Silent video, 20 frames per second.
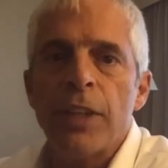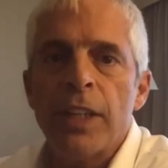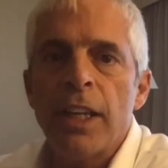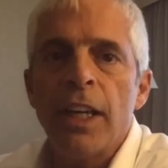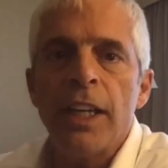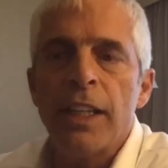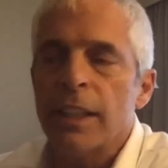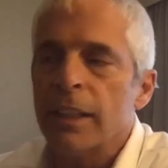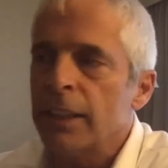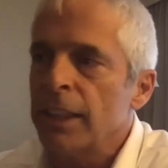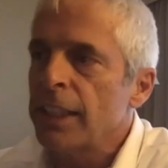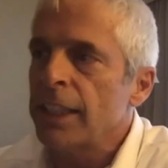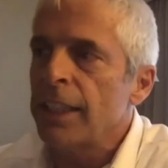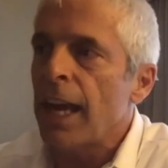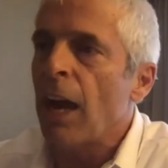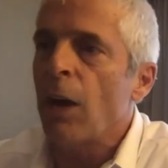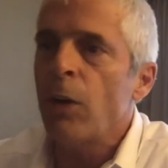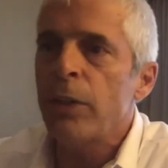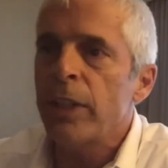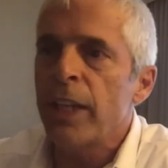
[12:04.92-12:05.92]
night. It
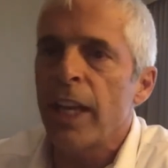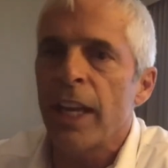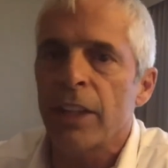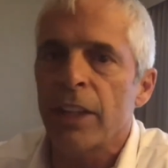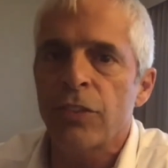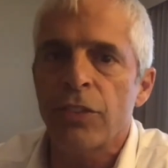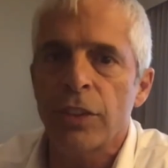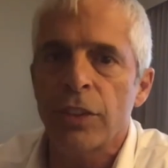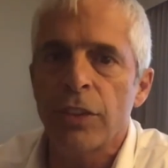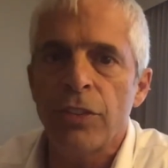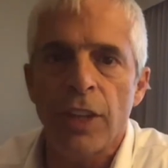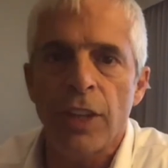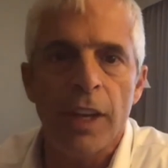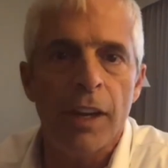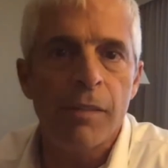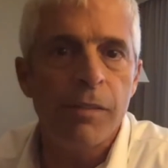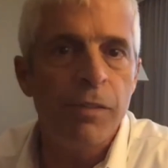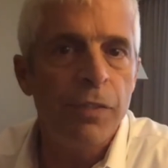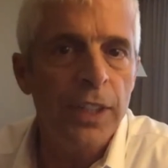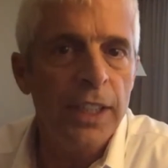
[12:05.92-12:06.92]
outgasses
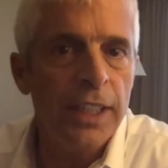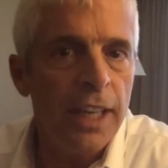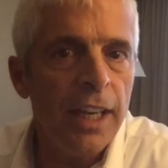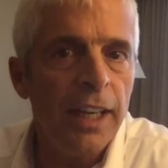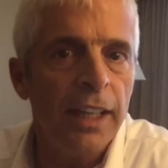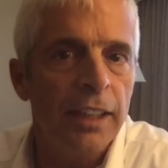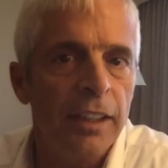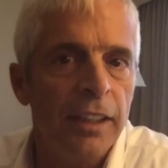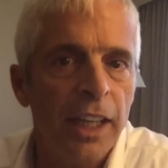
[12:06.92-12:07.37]
every night,